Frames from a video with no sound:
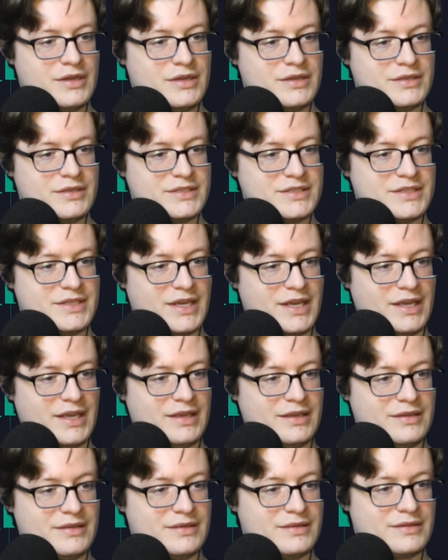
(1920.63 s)

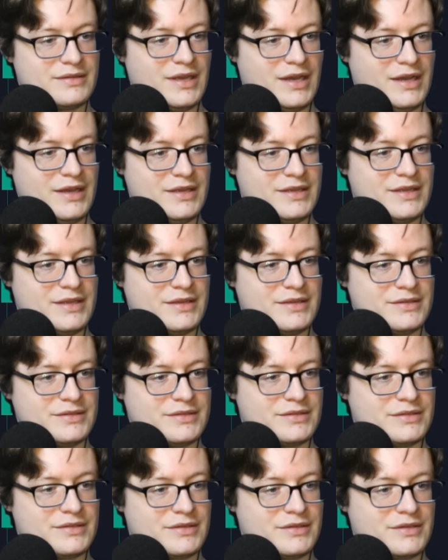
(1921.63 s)
state dot
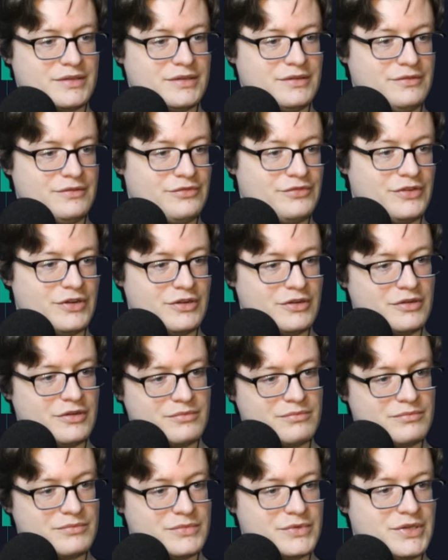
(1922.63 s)
is
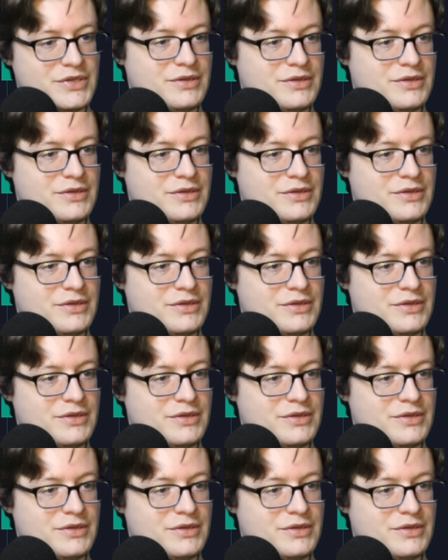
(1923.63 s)
confirmed.